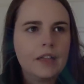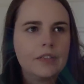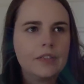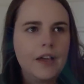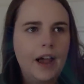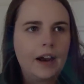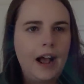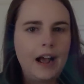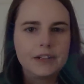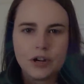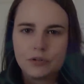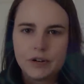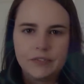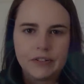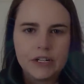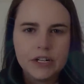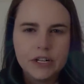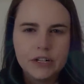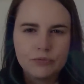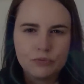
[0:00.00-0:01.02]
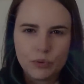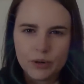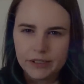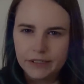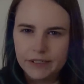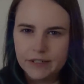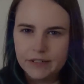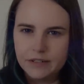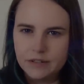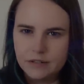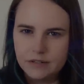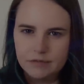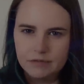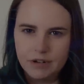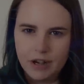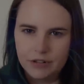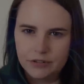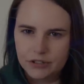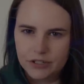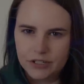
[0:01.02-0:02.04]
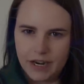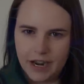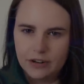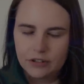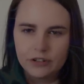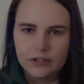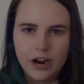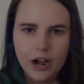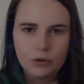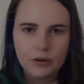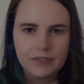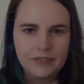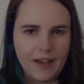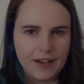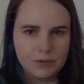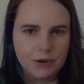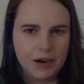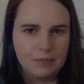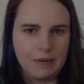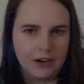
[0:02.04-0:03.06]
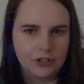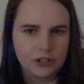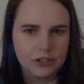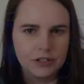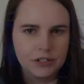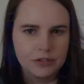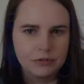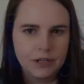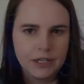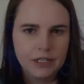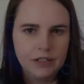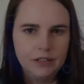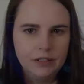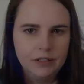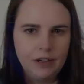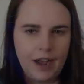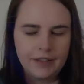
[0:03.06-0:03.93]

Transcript: that I don't even really understand or know if that's what I'm actually doing.